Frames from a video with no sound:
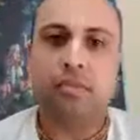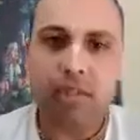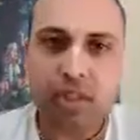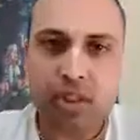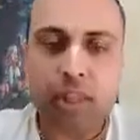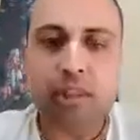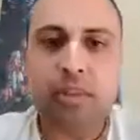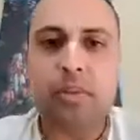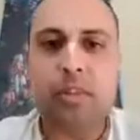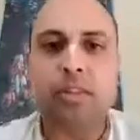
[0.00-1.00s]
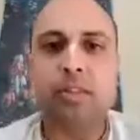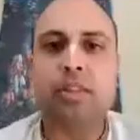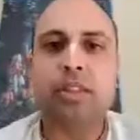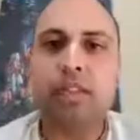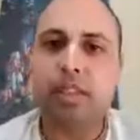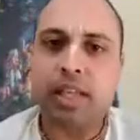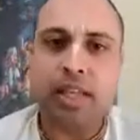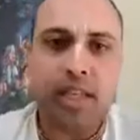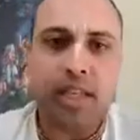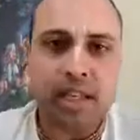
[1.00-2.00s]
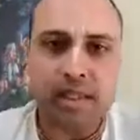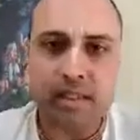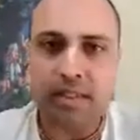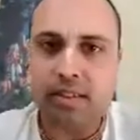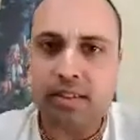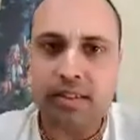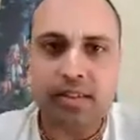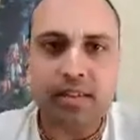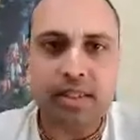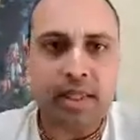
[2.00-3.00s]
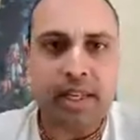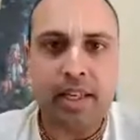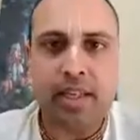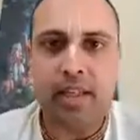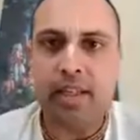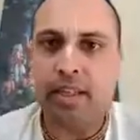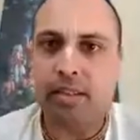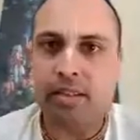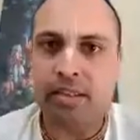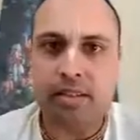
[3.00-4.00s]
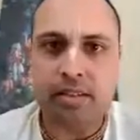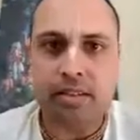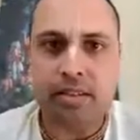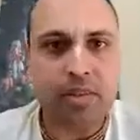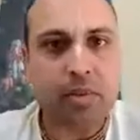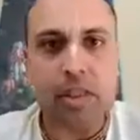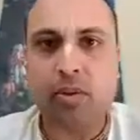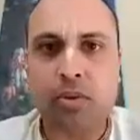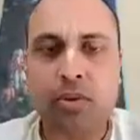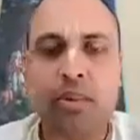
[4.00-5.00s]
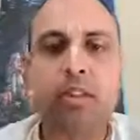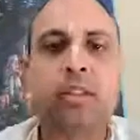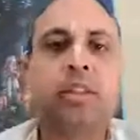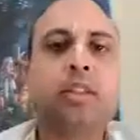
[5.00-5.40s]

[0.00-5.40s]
instructed me to do this, I can't deny, I can't disobey your order.